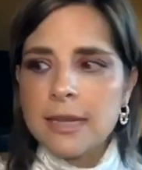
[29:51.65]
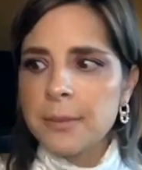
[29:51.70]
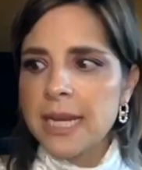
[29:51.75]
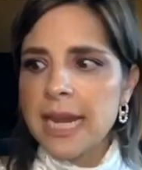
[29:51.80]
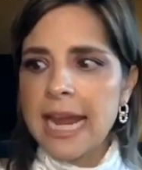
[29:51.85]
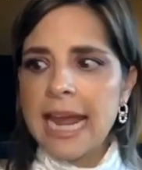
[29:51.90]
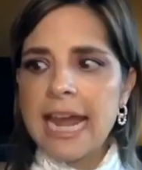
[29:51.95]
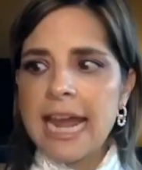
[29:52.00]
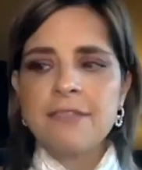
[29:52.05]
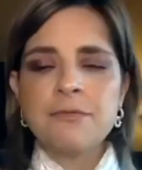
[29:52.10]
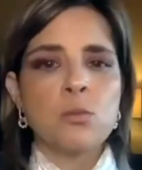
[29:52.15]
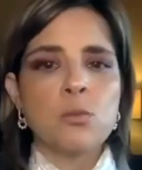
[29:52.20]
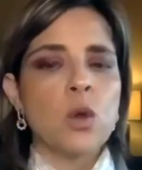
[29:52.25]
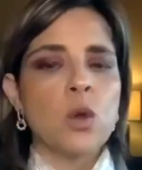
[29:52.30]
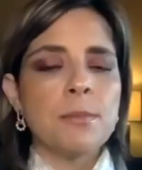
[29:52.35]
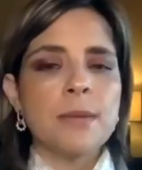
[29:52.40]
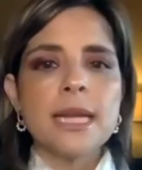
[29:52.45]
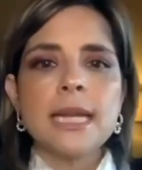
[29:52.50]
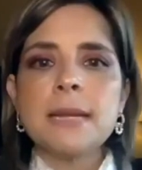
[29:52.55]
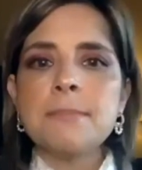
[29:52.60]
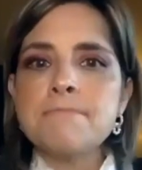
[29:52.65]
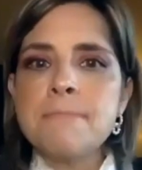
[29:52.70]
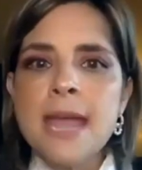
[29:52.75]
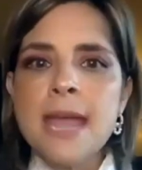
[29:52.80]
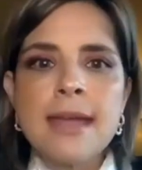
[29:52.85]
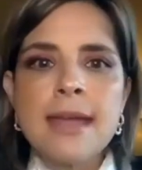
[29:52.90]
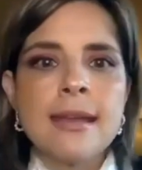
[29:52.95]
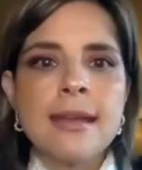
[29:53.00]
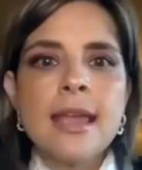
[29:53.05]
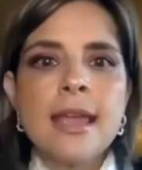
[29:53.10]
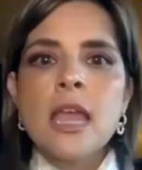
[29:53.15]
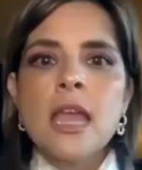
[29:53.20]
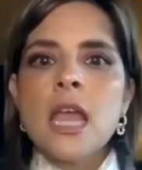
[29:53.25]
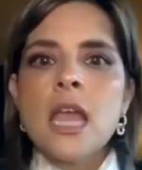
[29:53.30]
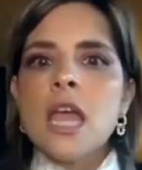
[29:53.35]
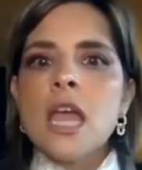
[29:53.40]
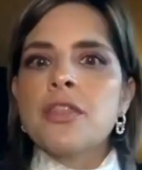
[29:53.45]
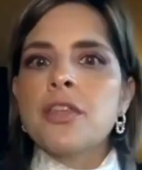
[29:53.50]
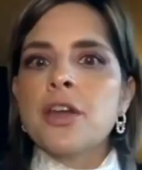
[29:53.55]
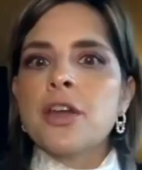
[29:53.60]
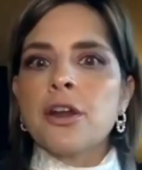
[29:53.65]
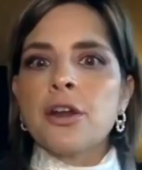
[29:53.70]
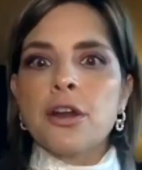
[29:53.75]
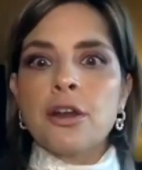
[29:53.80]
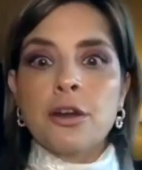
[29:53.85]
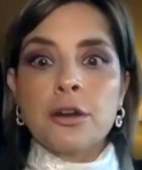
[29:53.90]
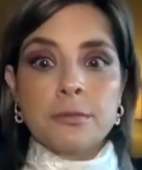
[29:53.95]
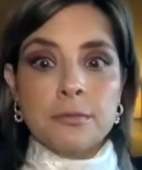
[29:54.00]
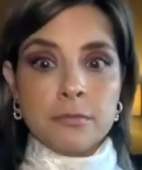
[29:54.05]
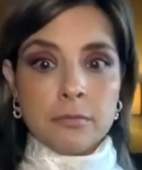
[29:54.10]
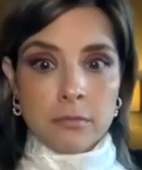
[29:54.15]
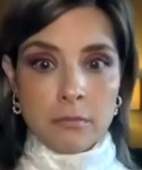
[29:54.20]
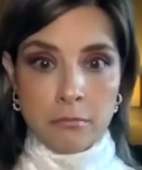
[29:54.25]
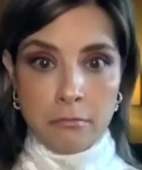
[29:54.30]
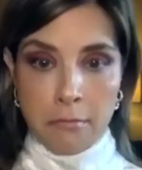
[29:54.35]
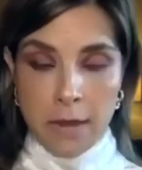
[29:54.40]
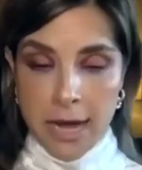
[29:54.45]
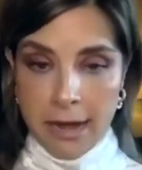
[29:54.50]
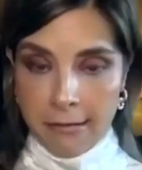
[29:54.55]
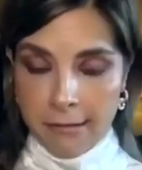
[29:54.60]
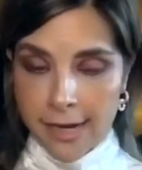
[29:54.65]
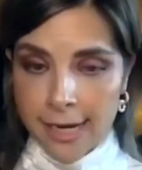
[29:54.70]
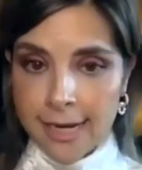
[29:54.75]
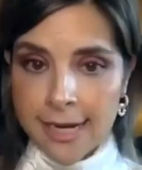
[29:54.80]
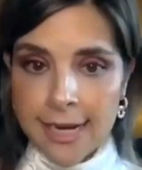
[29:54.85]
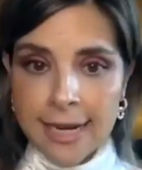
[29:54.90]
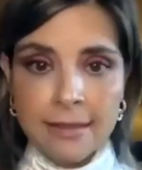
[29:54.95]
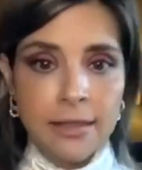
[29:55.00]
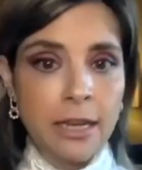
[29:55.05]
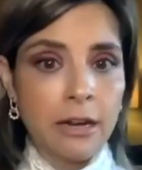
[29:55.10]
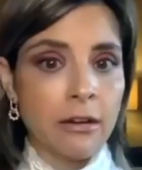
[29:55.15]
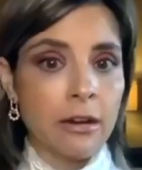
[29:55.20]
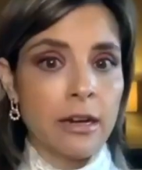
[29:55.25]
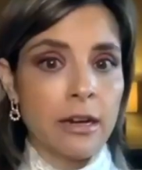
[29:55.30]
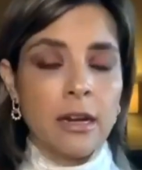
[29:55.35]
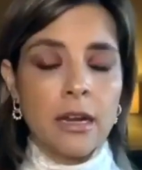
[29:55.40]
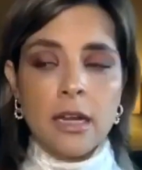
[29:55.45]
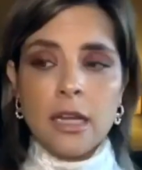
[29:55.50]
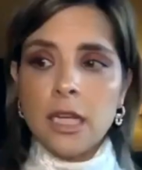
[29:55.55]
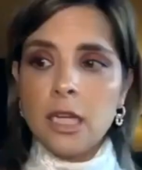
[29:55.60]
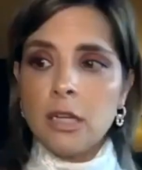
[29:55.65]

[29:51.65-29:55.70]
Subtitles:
I mean, I have women and men that are married and they're,